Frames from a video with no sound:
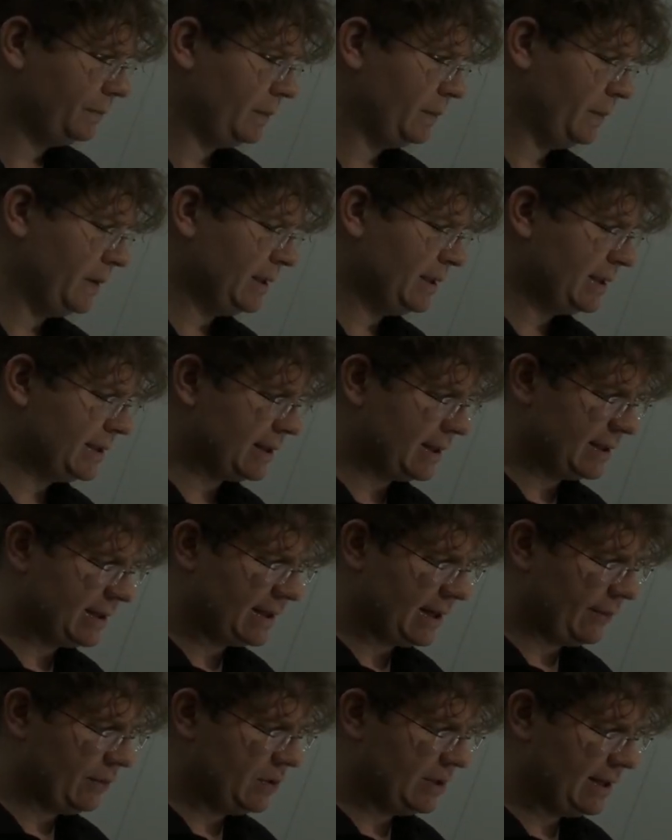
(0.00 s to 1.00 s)
This is a
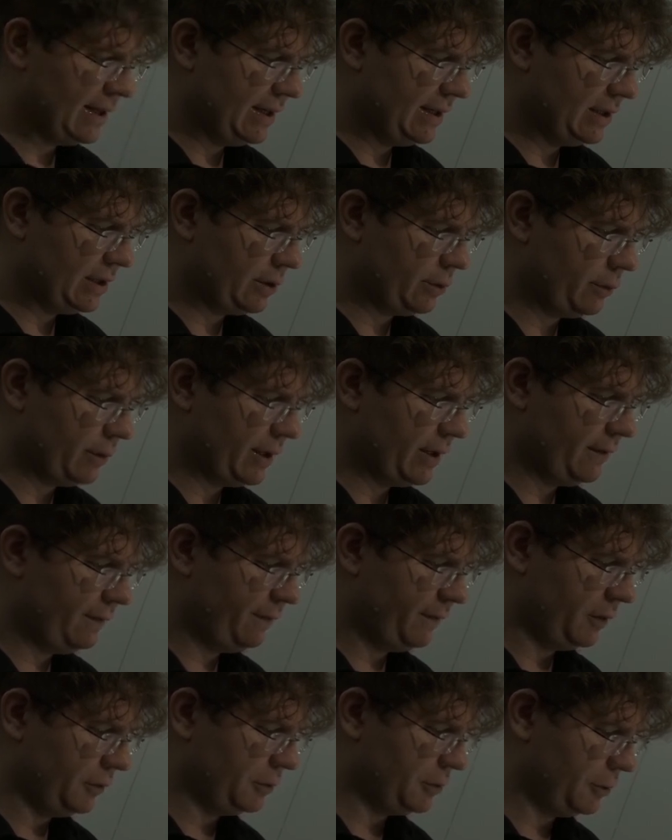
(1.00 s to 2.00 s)
17-degree
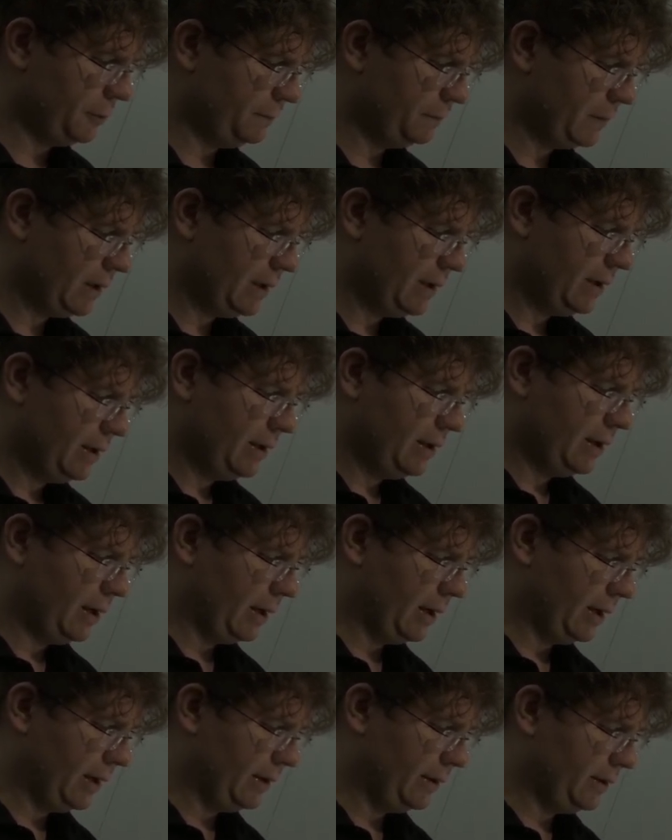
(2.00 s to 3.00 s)
filter.
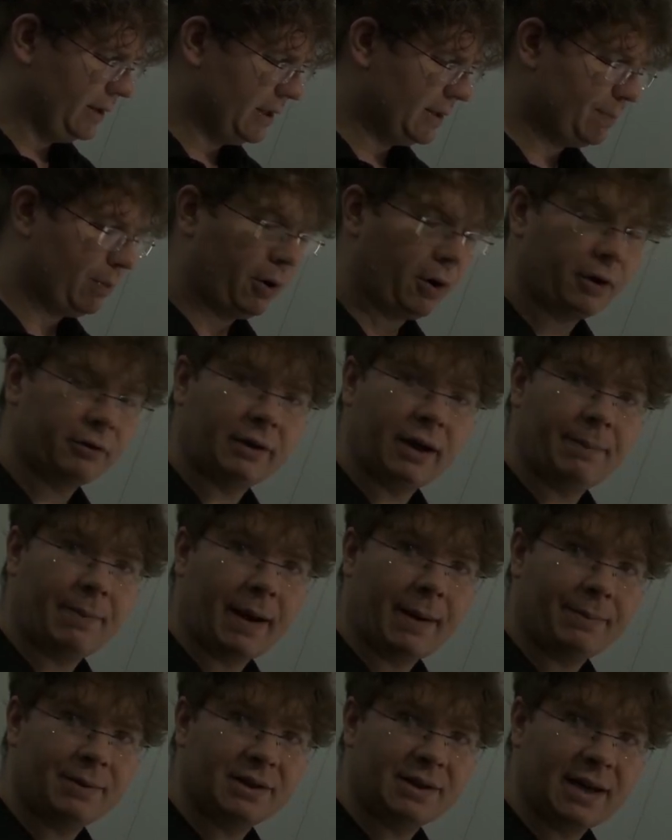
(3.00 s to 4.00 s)
This PAR lamp
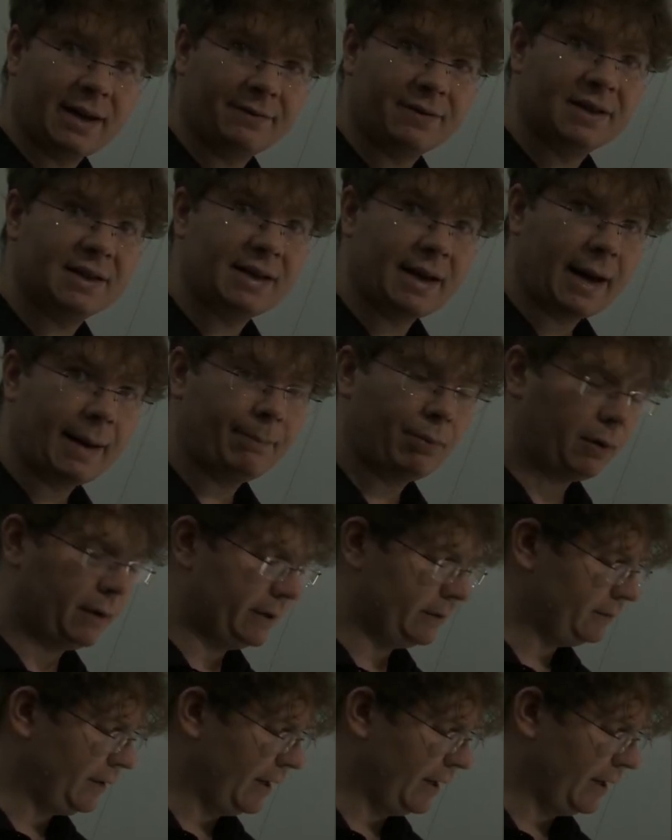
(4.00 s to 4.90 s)
happens to have snap-on